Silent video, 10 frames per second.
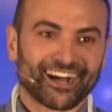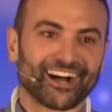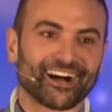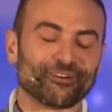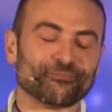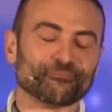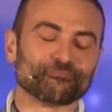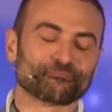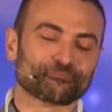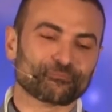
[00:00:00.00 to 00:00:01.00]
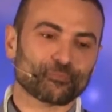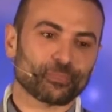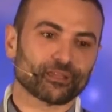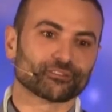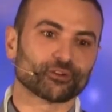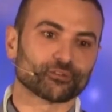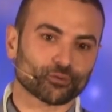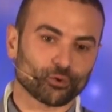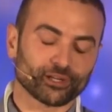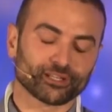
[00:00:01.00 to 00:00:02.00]
um, so the
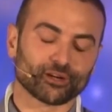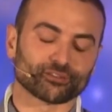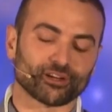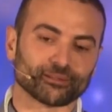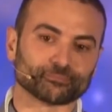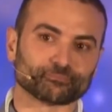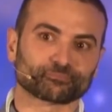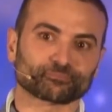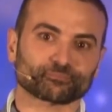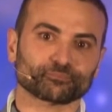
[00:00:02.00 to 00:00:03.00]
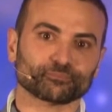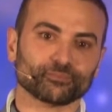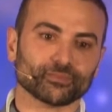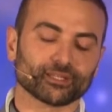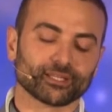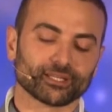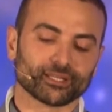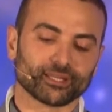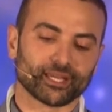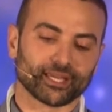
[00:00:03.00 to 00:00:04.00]
story goes on,
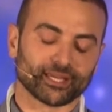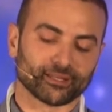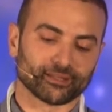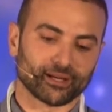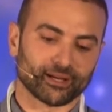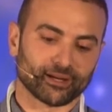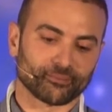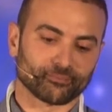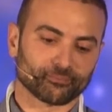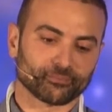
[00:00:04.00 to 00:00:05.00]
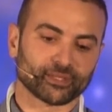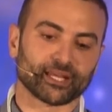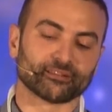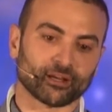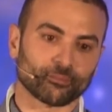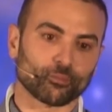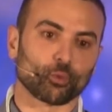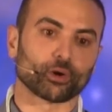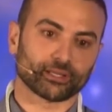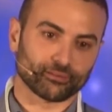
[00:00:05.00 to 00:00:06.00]
and um, he ends up
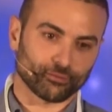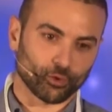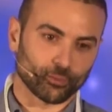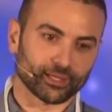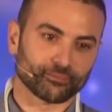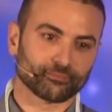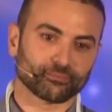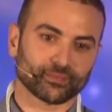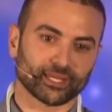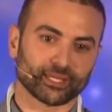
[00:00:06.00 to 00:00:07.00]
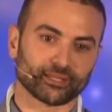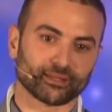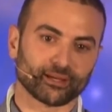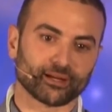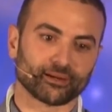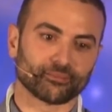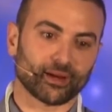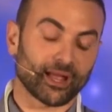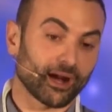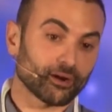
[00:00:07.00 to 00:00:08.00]
working for me, and uh,
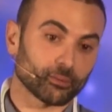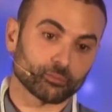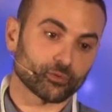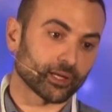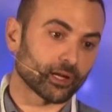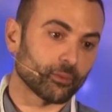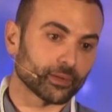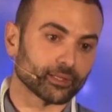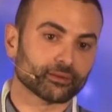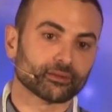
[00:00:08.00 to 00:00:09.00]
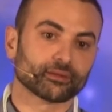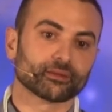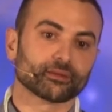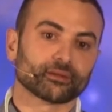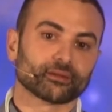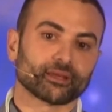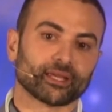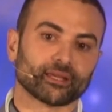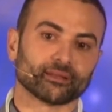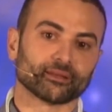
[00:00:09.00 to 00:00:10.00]
I hired him for my company.
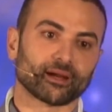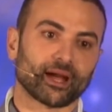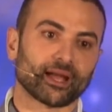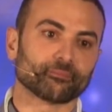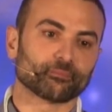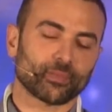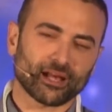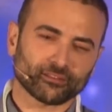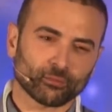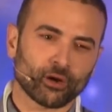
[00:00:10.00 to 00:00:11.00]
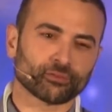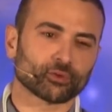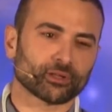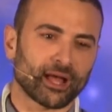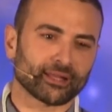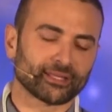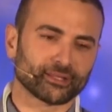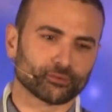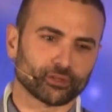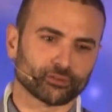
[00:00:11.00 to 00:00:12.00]
And I passed him off to a colleague.
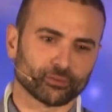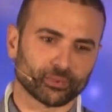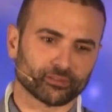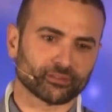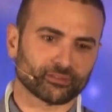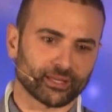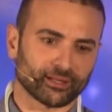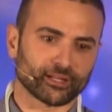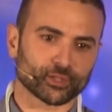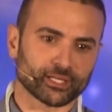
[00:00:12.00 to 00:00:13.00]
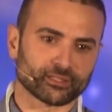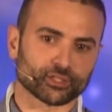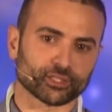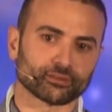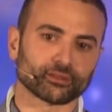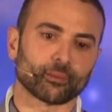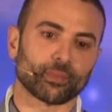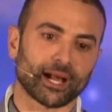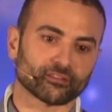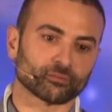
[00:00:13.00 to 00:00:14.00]
It was, it was a business that I transitioned.
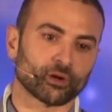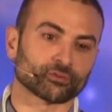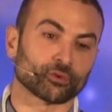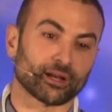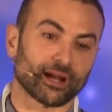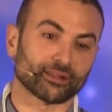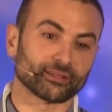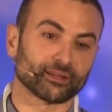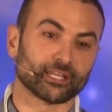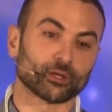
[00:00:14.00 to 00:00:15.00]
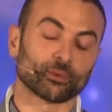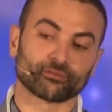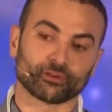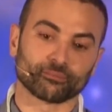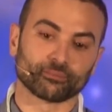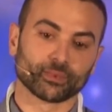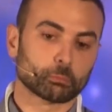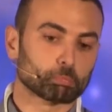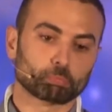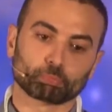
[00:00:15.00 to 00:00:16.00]
passed him off to a colleague, and he went from
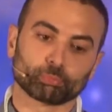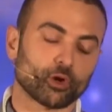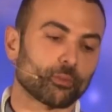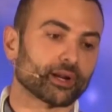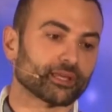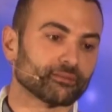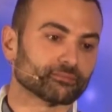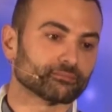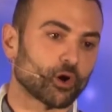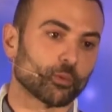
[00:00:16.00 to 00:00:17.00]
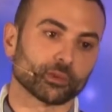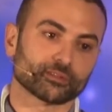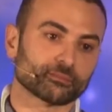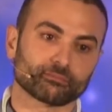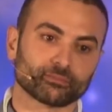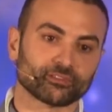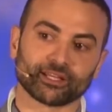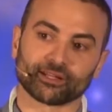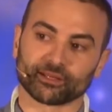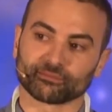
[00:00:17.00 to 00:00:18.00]
no money, homeless,
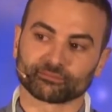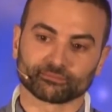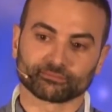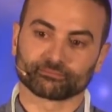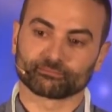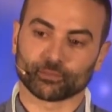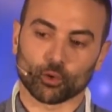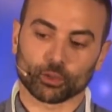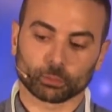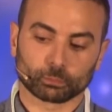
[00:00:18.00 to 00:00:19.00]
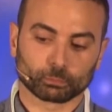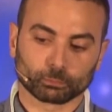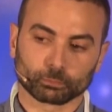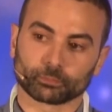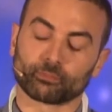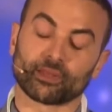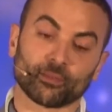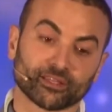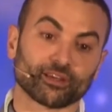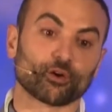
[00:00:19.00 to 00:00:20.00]
stealing, broke, now
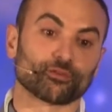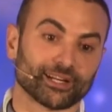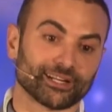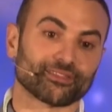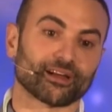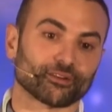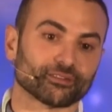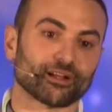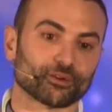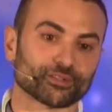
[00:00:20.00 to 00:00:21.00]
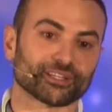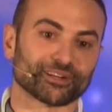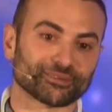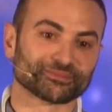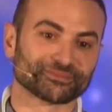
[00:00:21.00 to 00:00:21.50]
makes over $80,000 a year.